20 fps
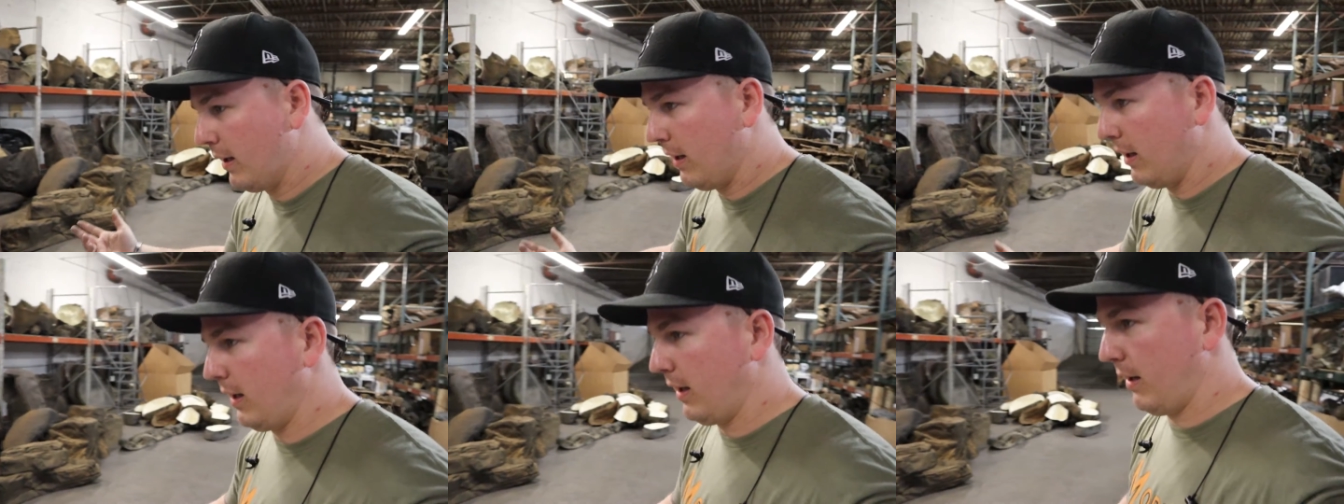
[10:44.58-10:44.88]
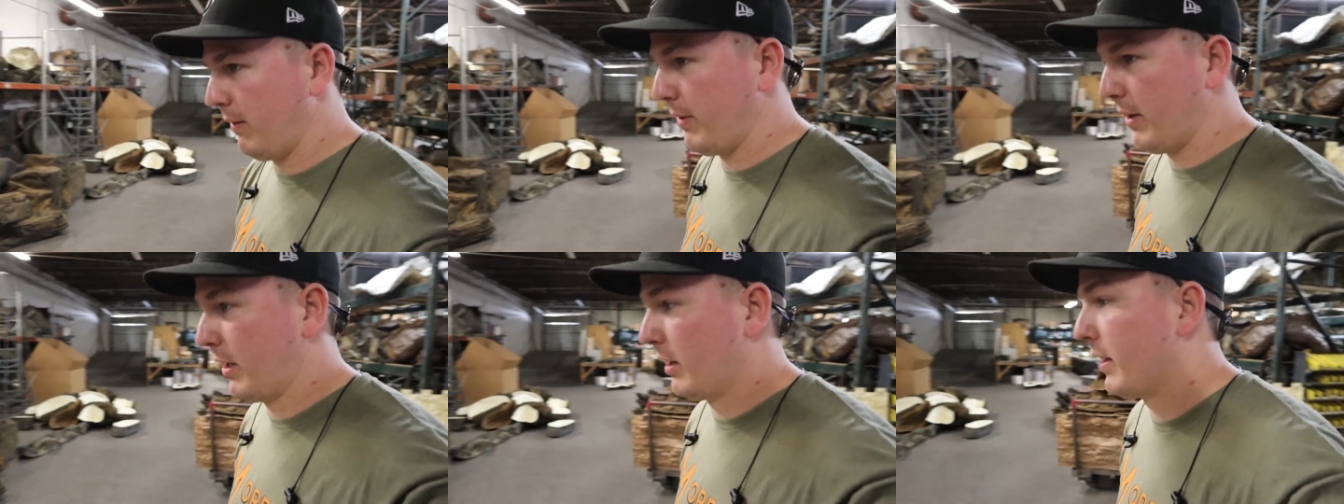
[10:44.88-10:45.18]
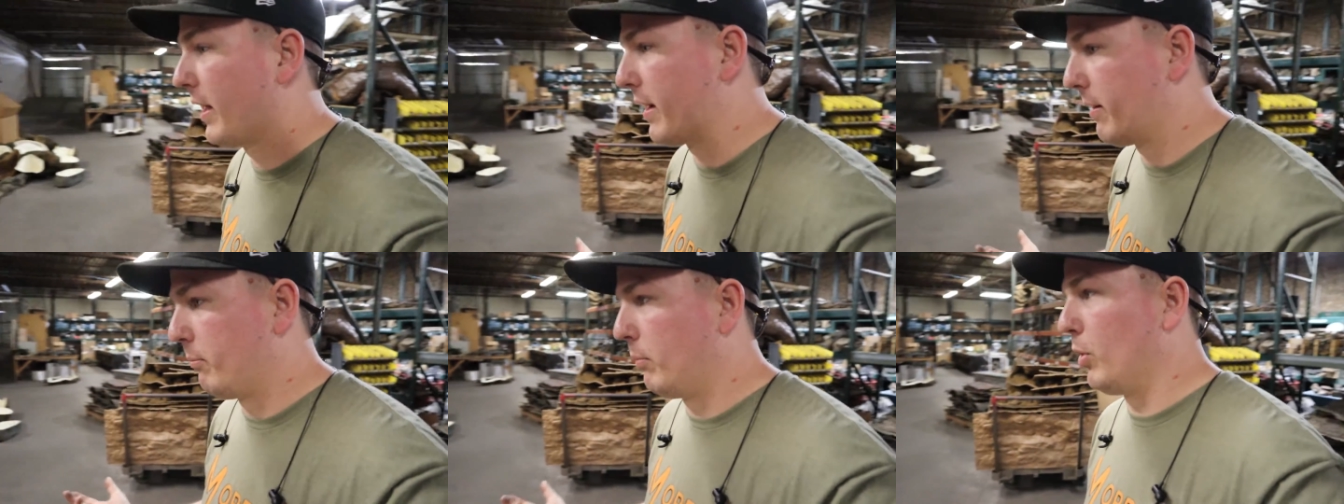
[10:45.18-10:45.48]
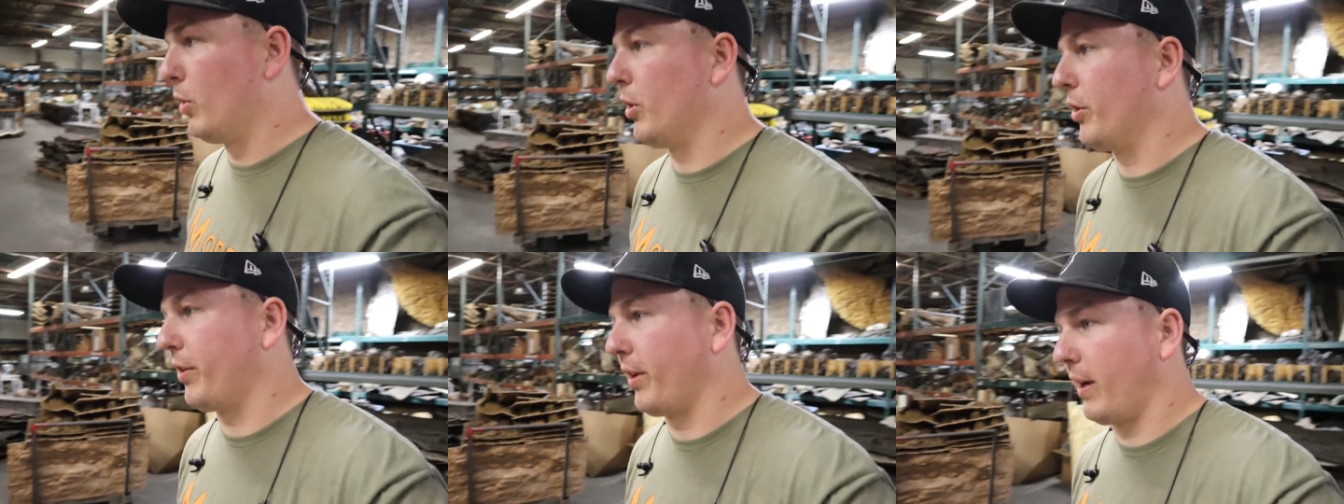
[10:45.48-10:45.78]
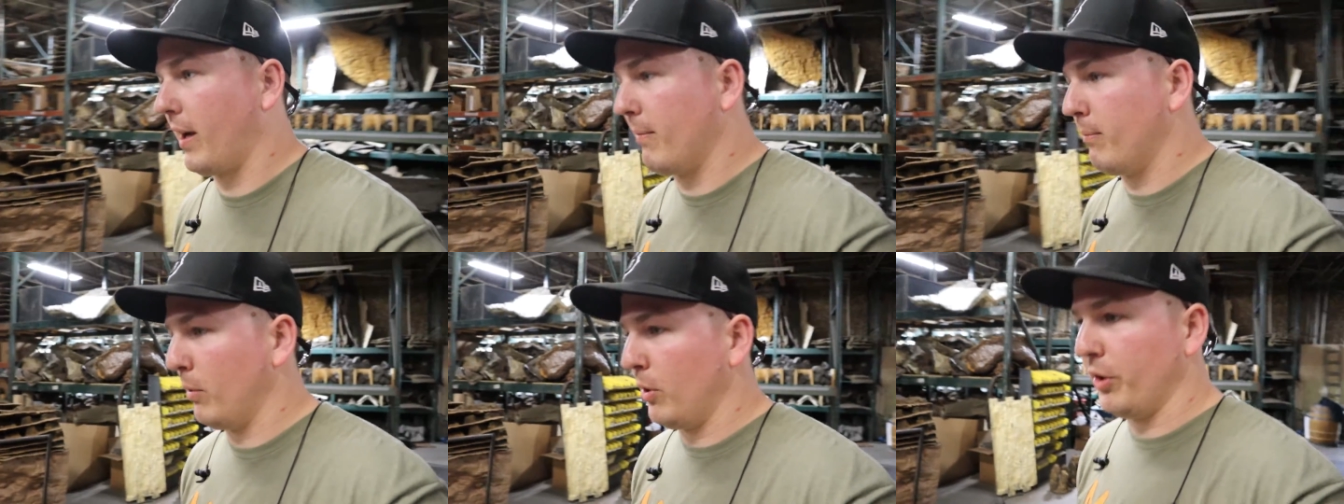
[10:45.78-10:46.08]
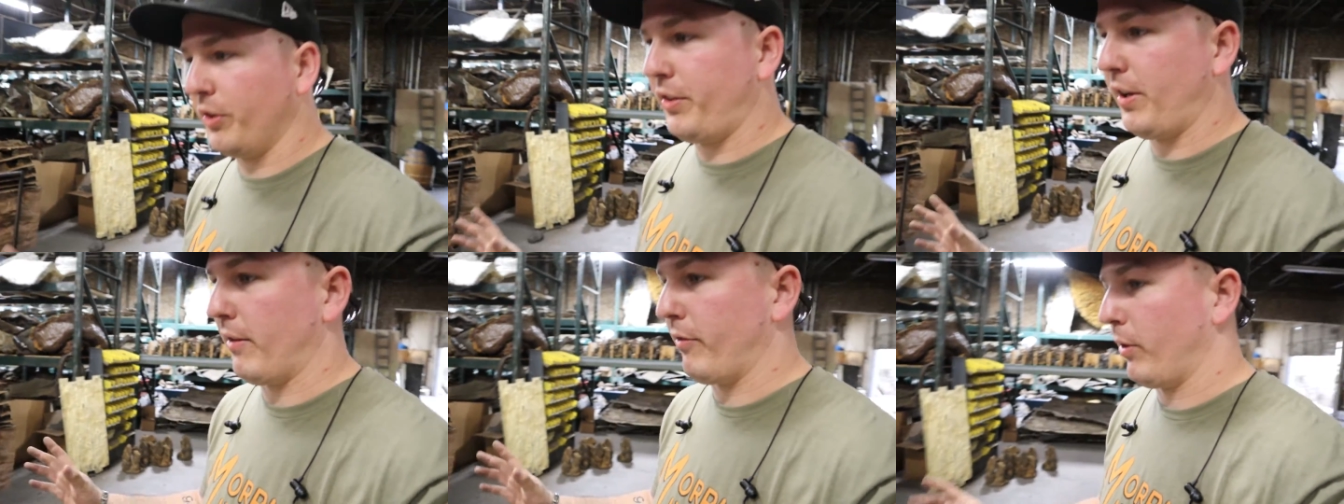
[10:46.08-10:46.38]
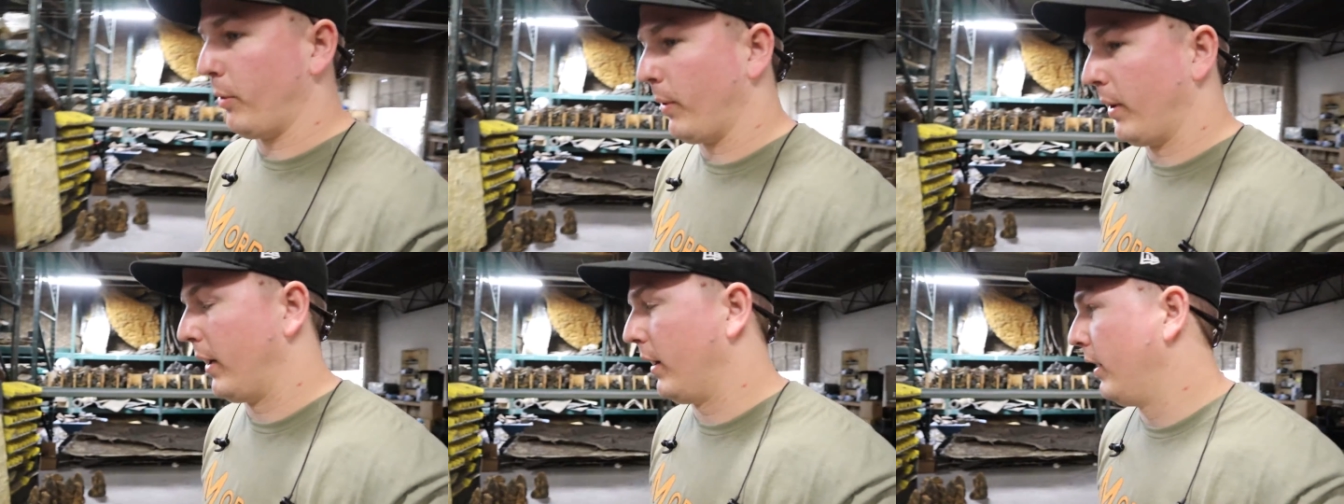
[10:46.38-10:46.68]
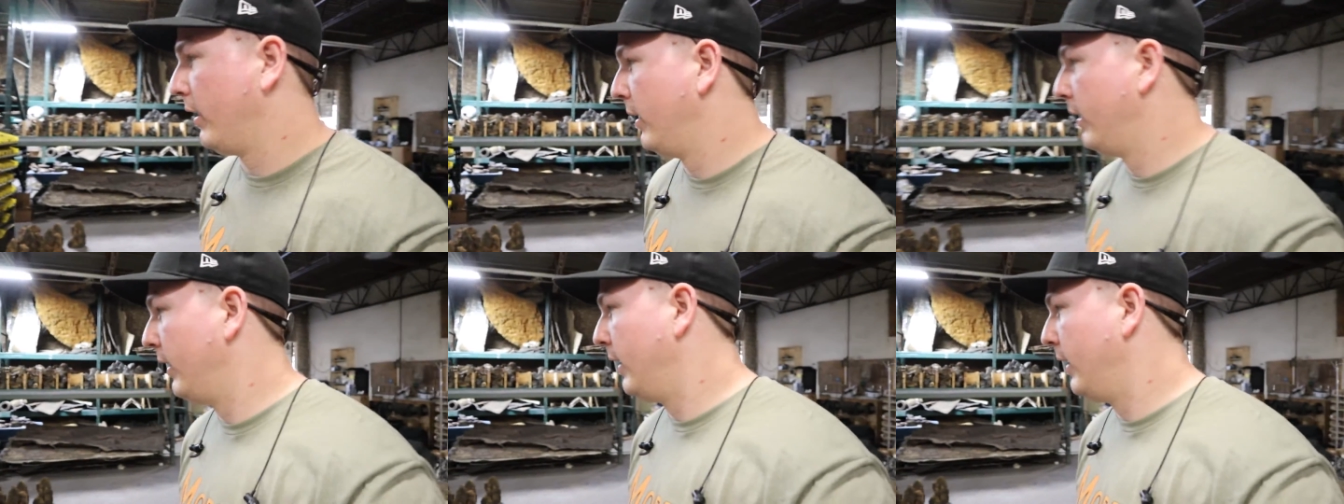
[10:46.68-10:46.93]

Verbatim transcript: um, and a lot of molds. I got molds everywhere.